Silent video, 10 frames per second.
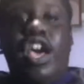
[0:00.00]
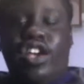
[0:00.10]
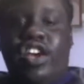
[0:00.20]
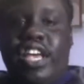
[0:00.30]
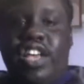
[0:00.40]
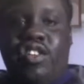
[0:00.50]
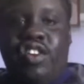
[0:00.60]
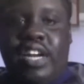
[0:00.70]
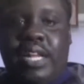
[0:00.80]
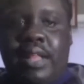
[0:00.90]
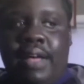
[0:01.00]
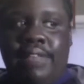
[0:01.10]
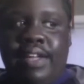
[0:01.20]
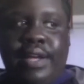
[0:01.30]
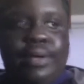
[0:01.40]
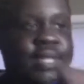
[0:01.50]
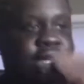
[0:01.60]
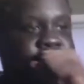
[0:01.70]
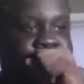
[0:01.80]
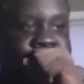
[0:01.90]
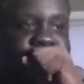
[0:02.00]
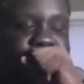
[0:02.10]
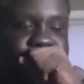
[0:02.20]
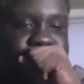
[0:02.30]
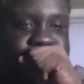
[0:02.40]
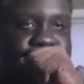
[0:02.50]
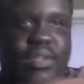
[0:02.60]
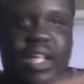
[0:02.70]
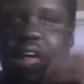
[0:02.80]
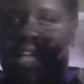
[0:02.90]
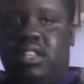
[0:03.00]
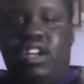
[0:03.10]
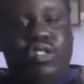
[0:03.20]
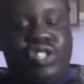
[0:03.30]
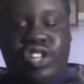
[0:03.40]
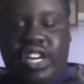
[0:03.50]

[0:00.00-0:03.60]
Your kids are gonna love it. Adults,